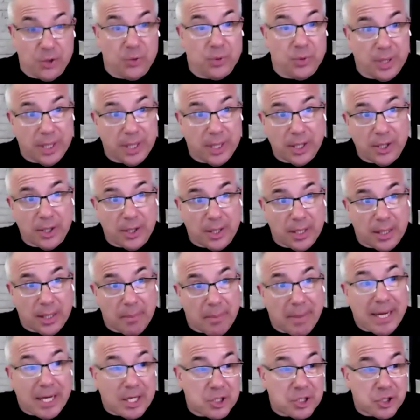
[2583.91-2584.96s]
literally
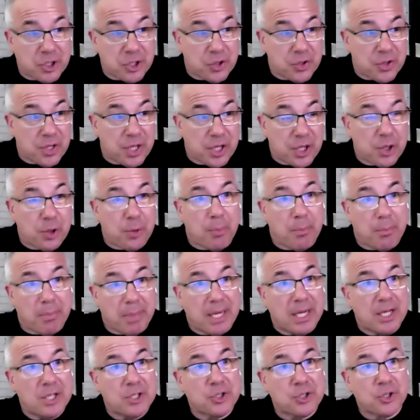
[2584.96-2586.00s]
make sure that your
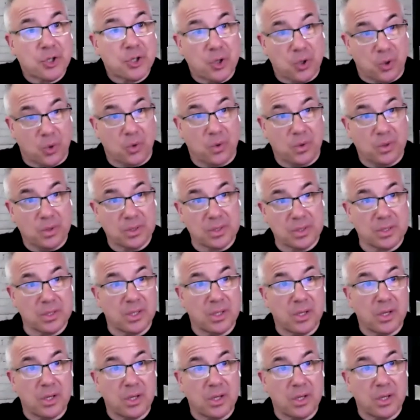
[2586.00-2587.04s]
major goals
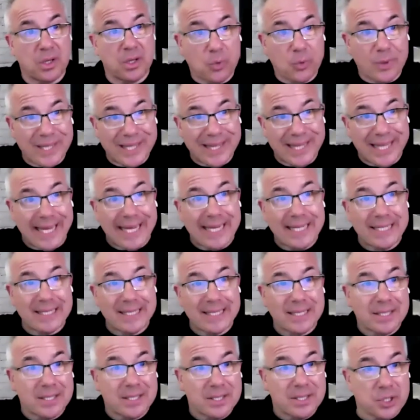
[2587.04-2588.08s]
relate
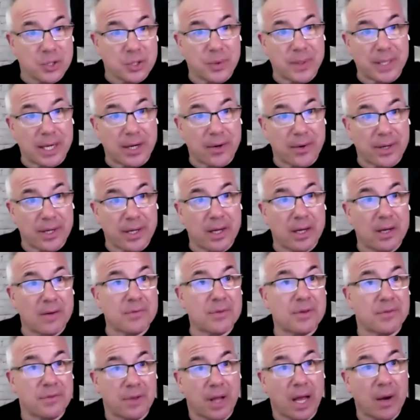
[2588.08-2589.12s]
to an area of
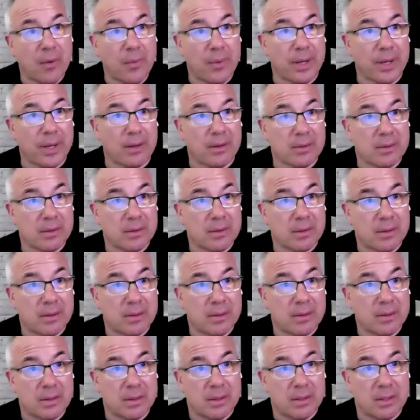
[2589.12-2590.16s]
the flywheel
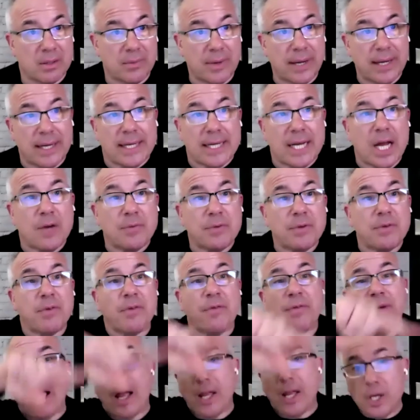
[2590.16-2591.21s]
right now if you've
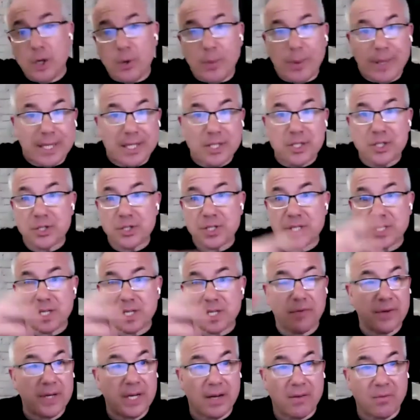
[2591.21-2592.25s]
evaluated
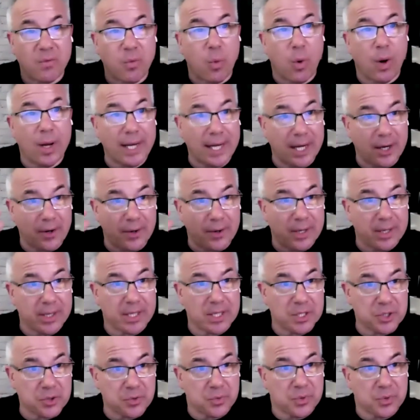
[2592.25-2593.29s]
yourself and you have one area
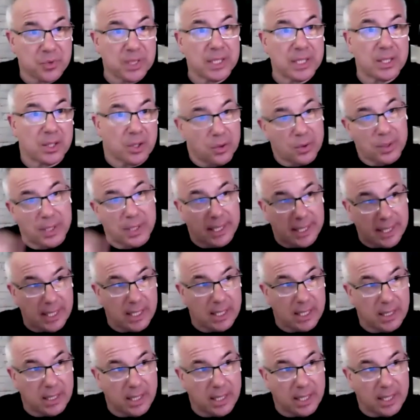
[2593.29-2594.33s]
that's really low like that
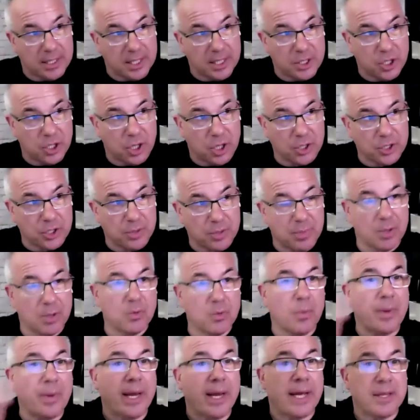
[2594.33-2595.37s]
client i talked to you about
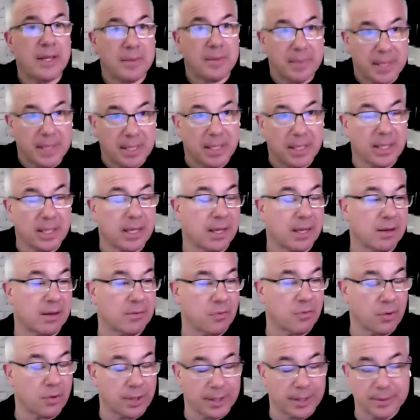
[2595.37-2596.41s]
when we had the meeting in
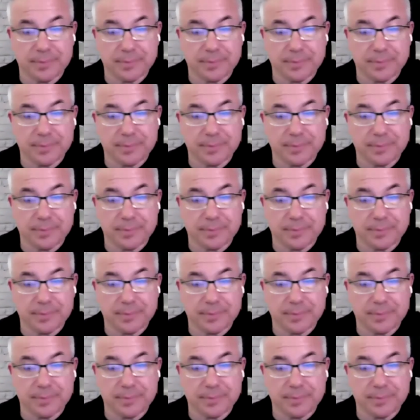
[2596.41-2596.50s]
california